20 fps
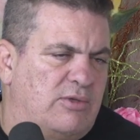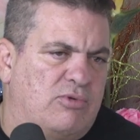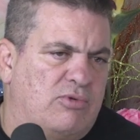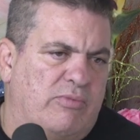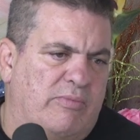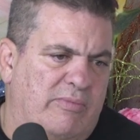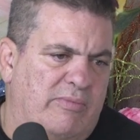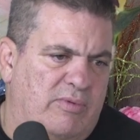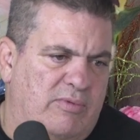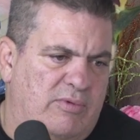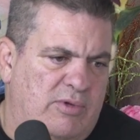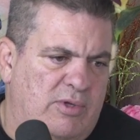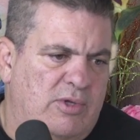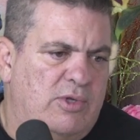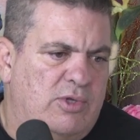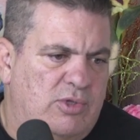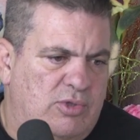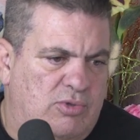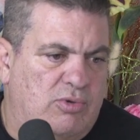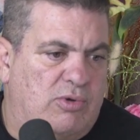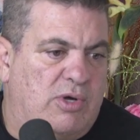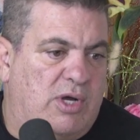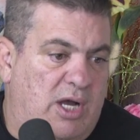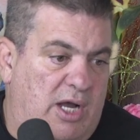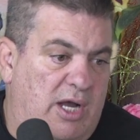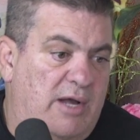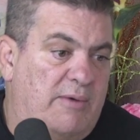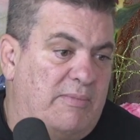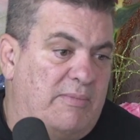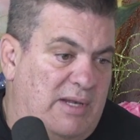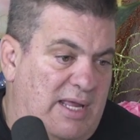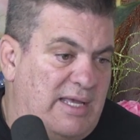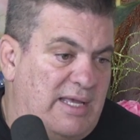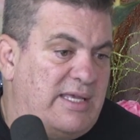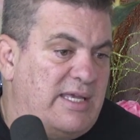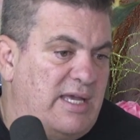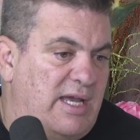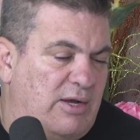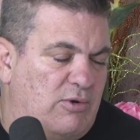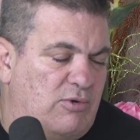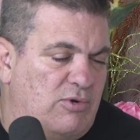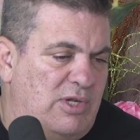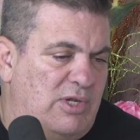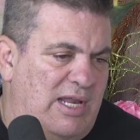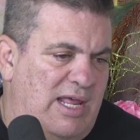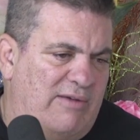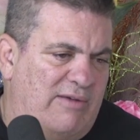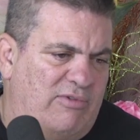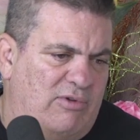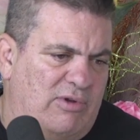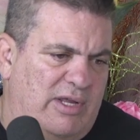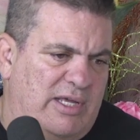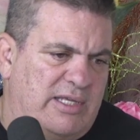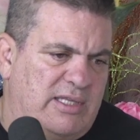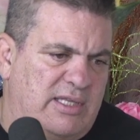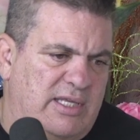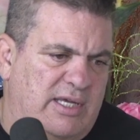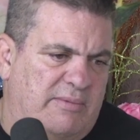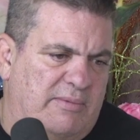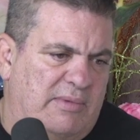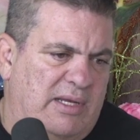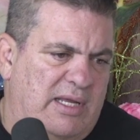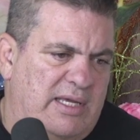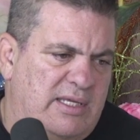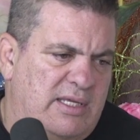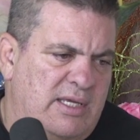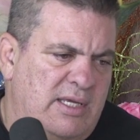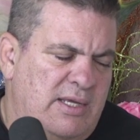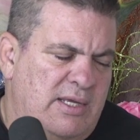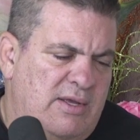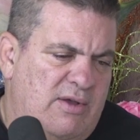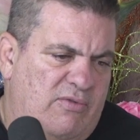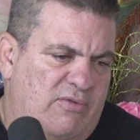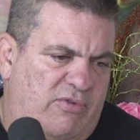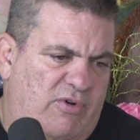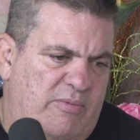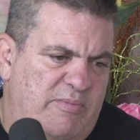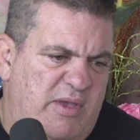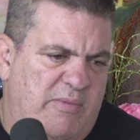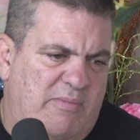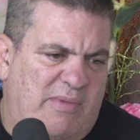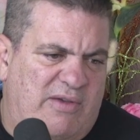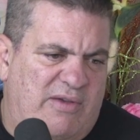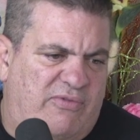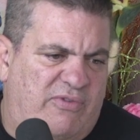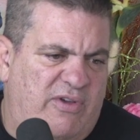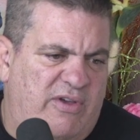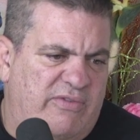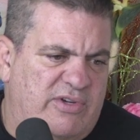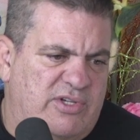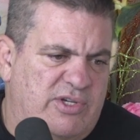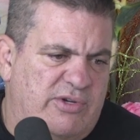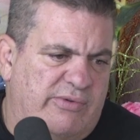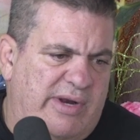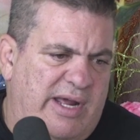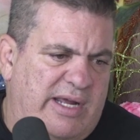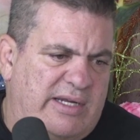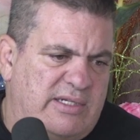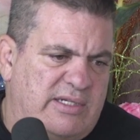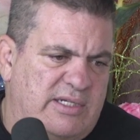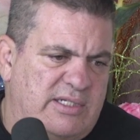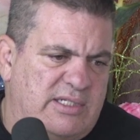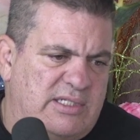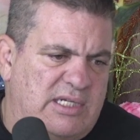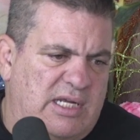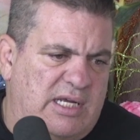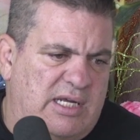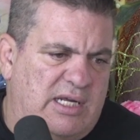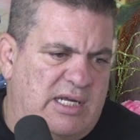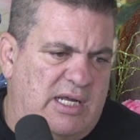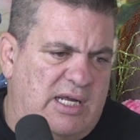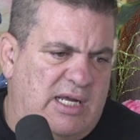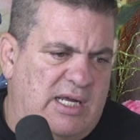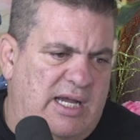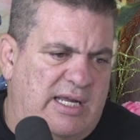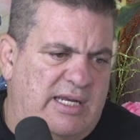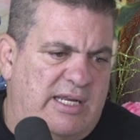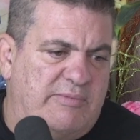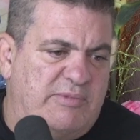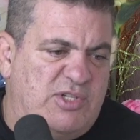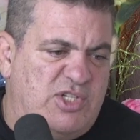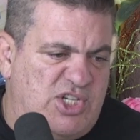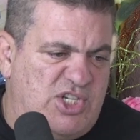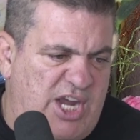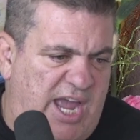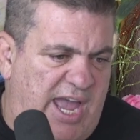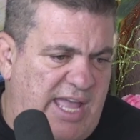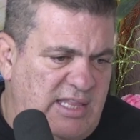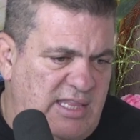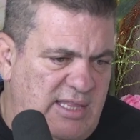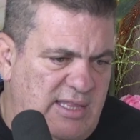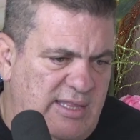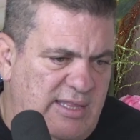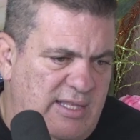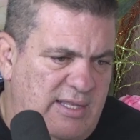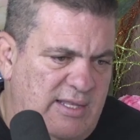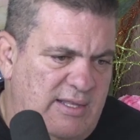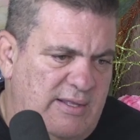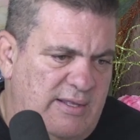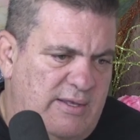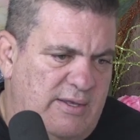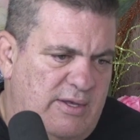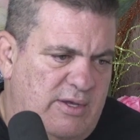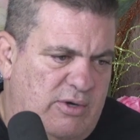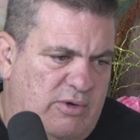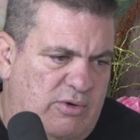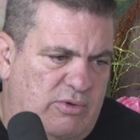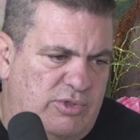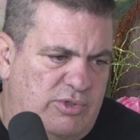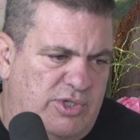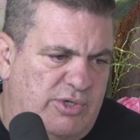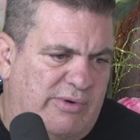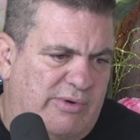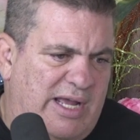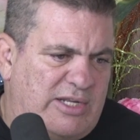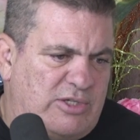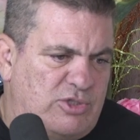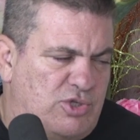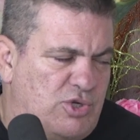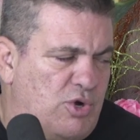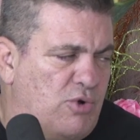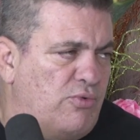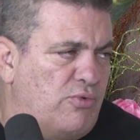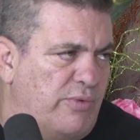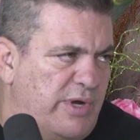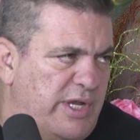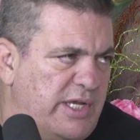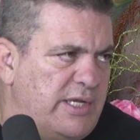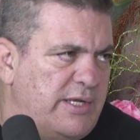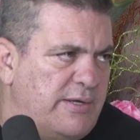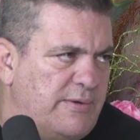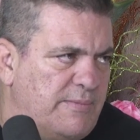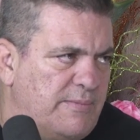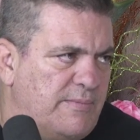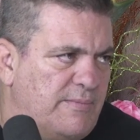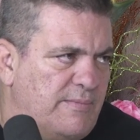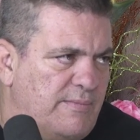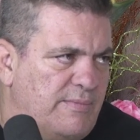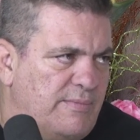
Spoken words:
it, to come like in a good level like them. Like for me, my favorite director is a guy named Chad, who directs John Wick.